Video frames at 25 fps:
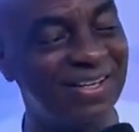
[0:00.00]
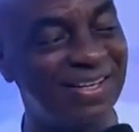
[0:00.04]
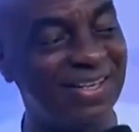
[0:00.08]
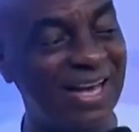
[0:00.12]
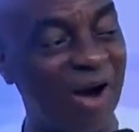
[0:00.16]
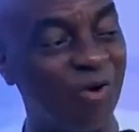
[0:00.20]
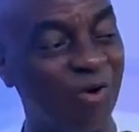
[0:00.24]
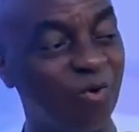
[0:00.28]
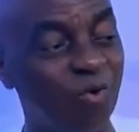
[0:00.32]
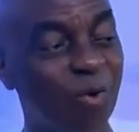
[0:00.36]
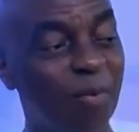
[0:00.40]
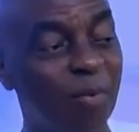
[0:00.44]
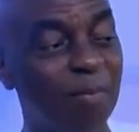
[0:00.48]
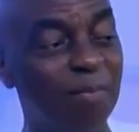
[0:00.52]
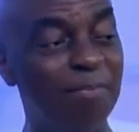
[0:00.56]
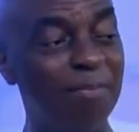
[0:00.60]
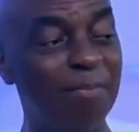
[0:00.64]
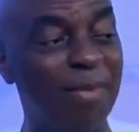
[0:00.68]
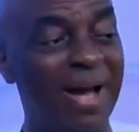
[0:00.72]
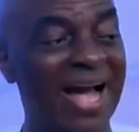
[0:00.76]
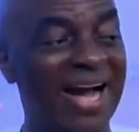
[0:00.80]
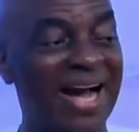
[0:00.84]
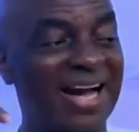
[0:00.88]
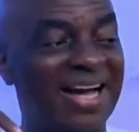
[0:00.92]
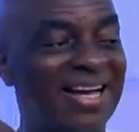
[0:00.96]
that will
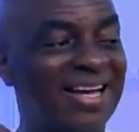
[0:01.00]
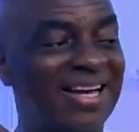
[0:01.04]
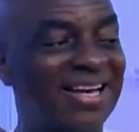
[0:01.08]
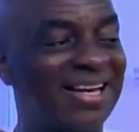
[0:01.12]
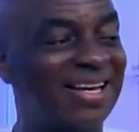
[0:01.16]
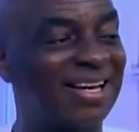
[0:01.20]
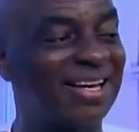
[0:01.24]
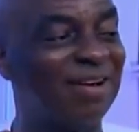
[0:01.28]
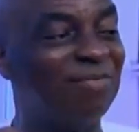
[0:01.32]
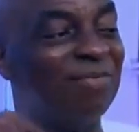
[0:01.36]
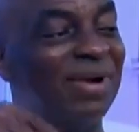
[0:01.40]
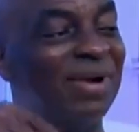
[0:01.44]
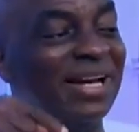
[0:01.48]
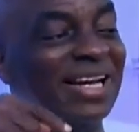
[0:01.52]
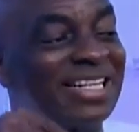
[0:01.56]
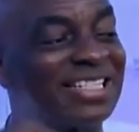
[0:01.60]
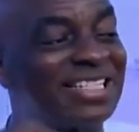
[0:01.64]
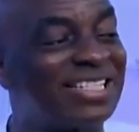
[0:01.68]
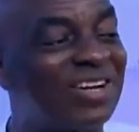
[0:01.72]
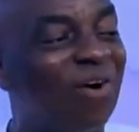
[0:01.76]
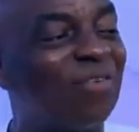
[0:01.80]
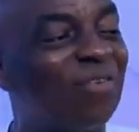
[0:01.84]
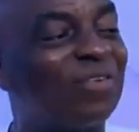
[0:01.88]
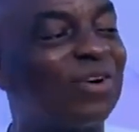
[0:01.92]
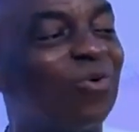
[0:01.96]
make the
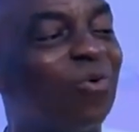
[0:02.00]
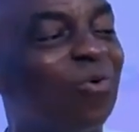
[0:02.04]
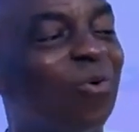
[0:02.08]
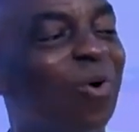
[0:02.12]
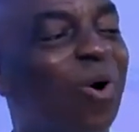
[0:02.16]
ministry of the